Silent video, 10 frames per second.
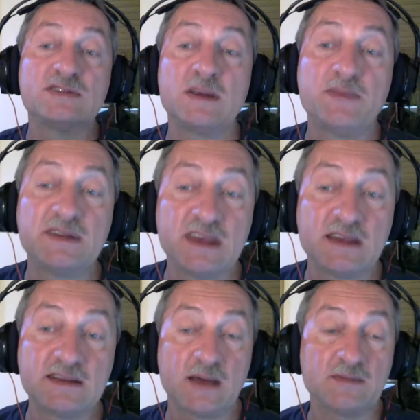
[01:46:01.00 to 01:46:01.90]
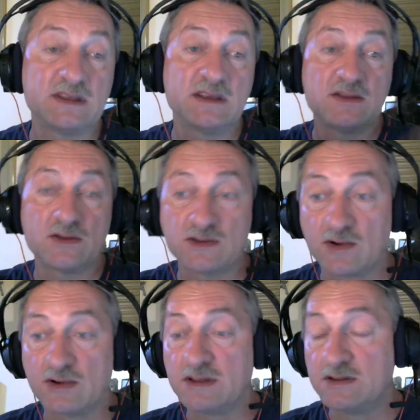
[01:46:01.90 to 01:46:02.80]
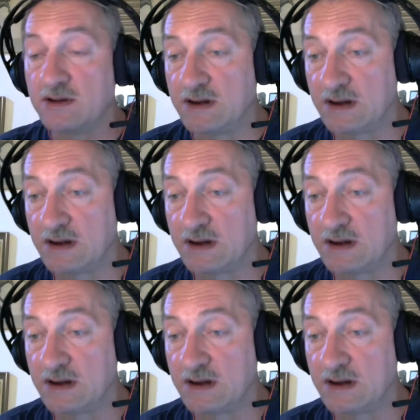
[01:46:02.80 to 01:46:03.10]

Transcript: represents something not ordinary.